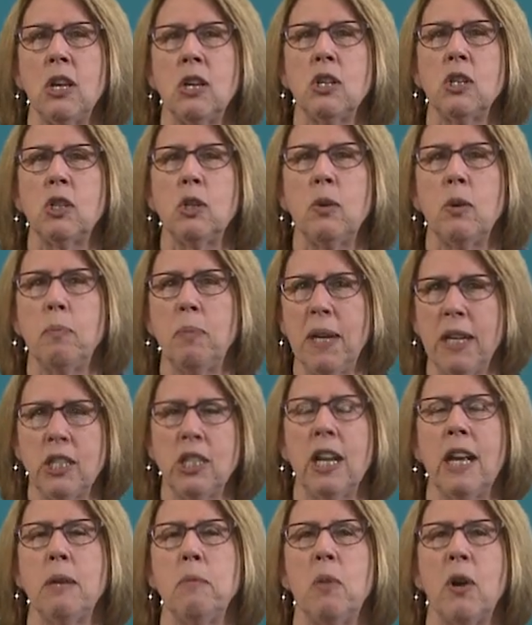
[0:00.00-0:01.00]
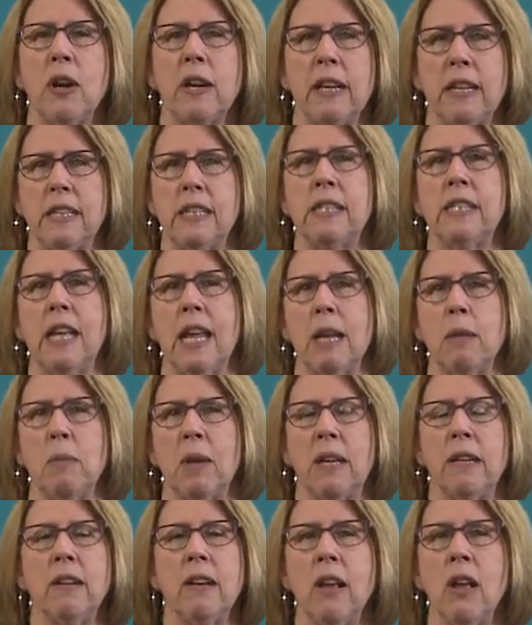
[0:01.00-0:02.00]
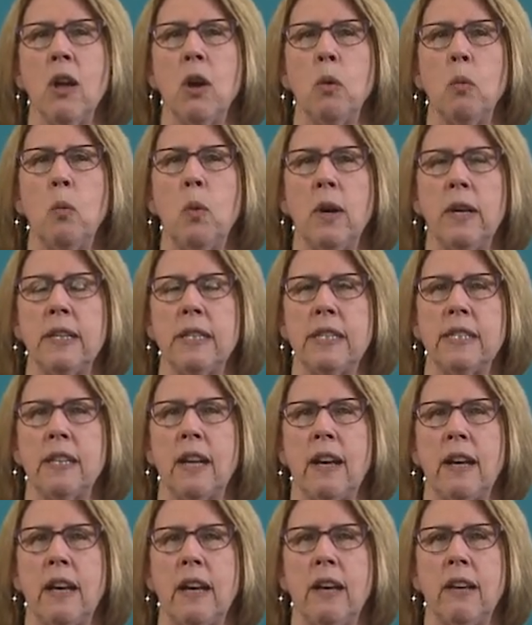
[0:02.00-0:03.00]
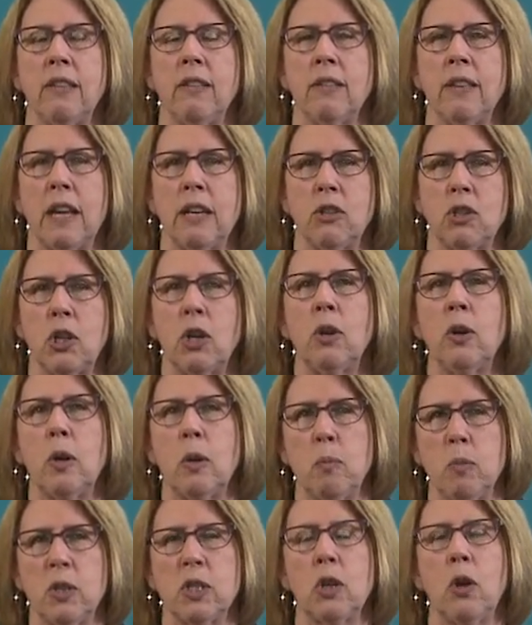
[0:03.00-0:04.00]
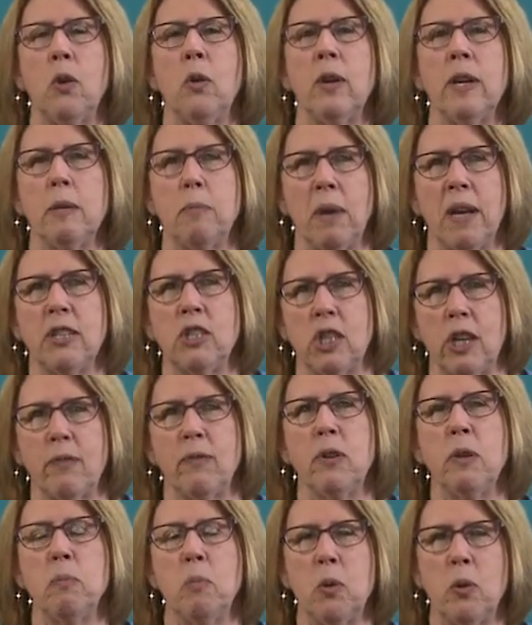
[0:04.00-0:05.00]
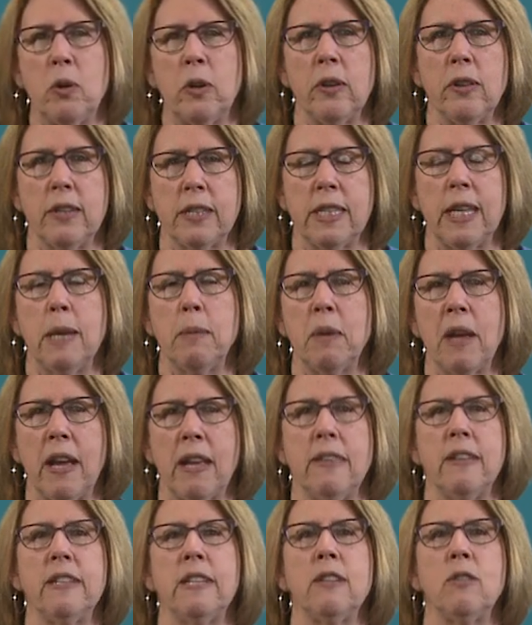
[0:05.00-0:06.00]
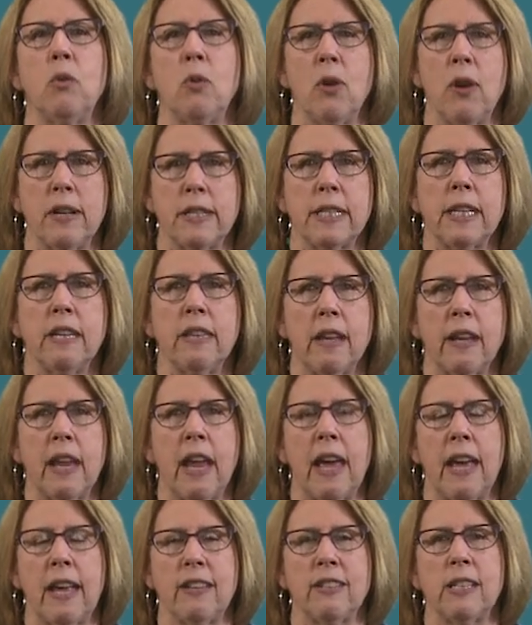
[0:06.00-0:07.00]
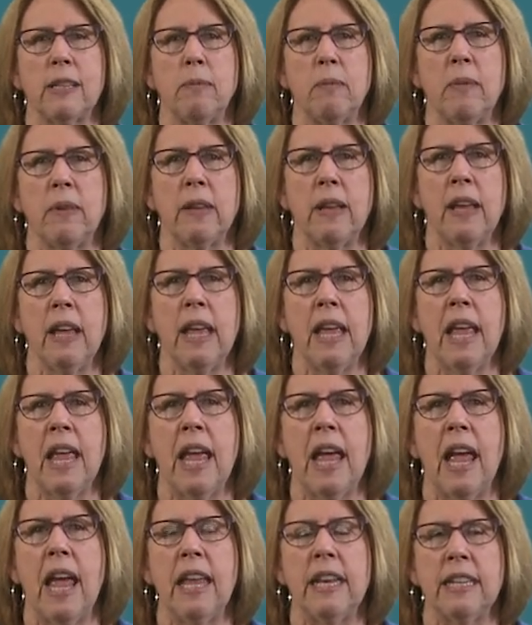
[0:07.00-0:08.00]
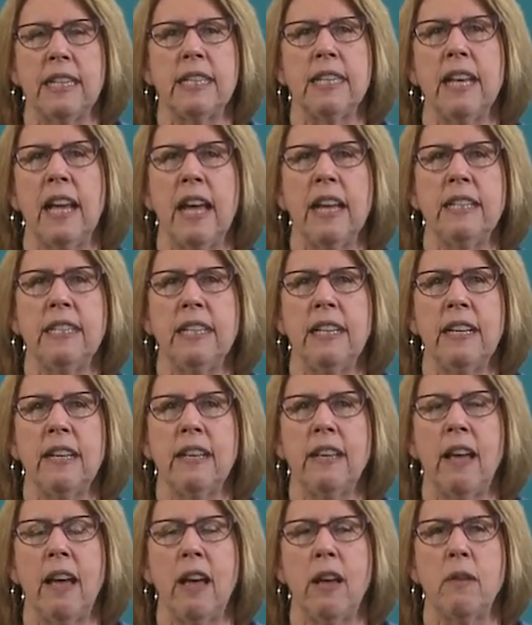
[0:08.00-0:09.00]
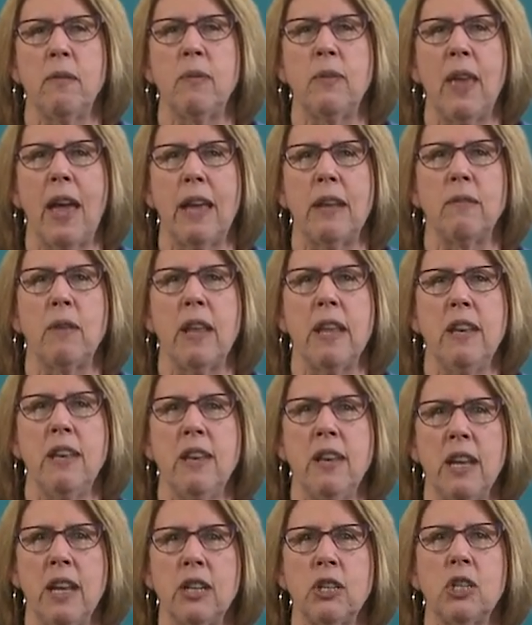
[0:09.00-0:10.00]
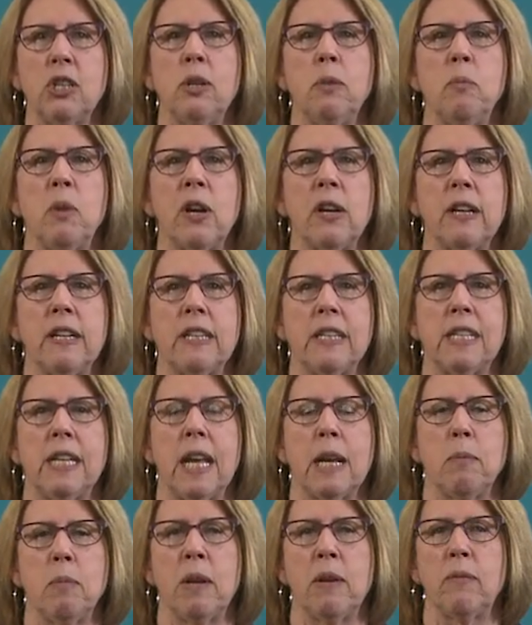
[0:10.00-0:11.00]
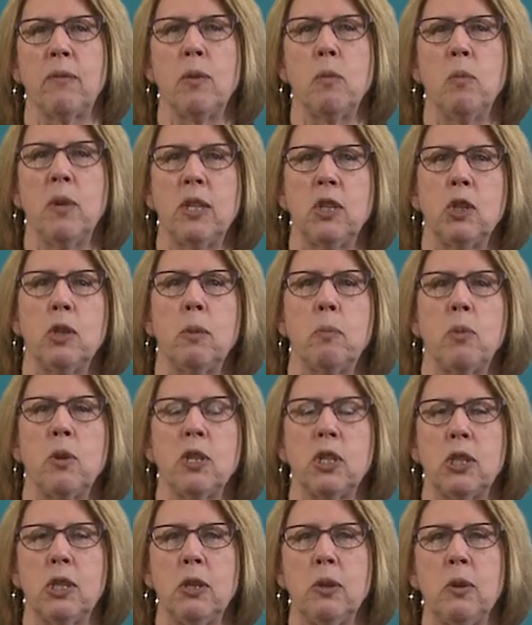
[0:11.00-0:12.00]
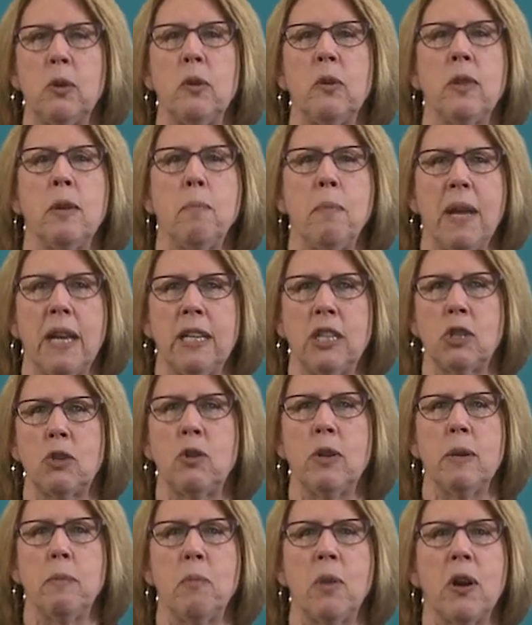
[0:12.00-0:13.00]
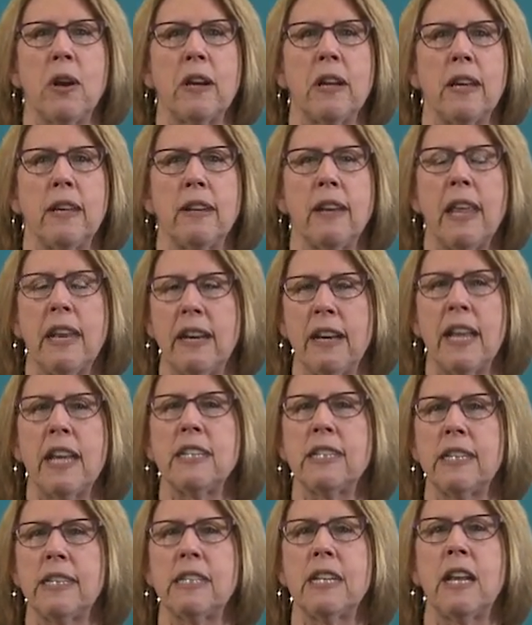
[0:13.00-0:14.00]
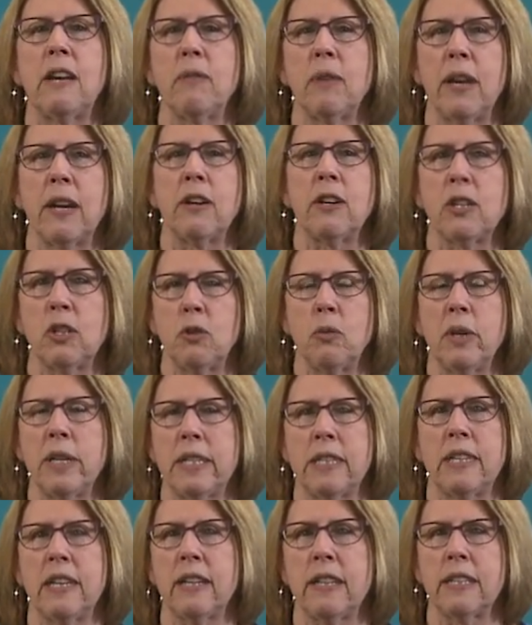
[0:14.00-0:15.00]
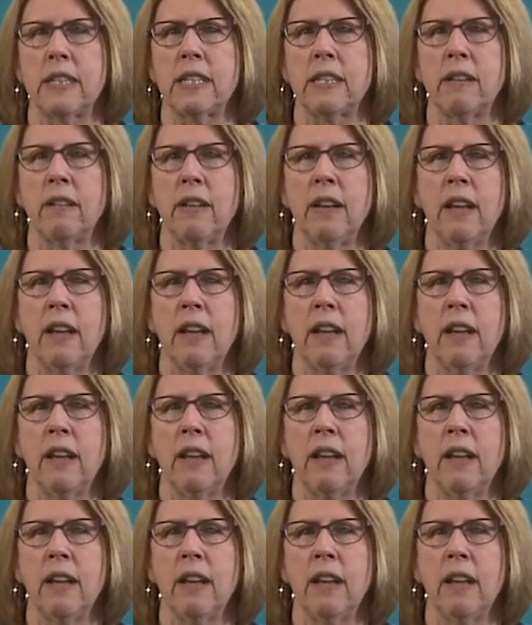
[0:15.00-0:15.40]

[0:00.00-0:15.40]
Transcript: So a beachhead market segment was, that term was coined by Geoffrey Moore, the same guy that did Crossing the Chasm. And it's the idea of that initial market segment from which you'll pursue the mainstream market. And it has a set of characteristics.